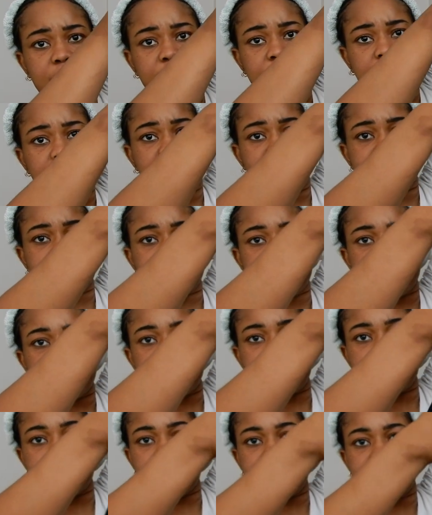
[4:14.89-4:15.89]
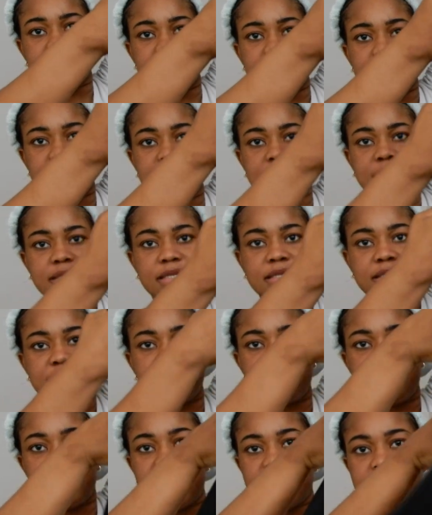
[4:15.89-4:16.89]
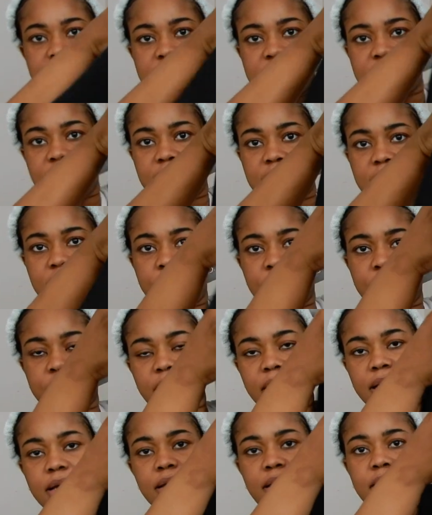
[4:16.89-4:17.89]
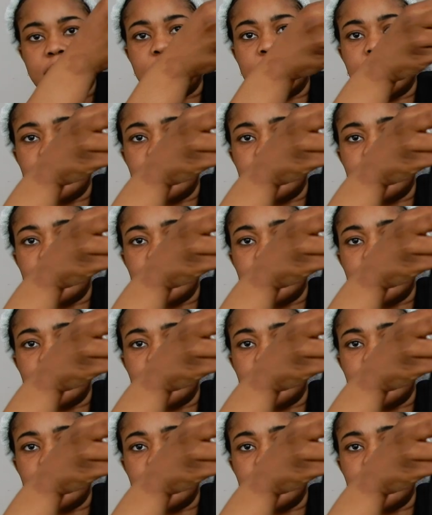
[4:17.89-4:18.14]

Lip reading: It has these slits, these vents at the back.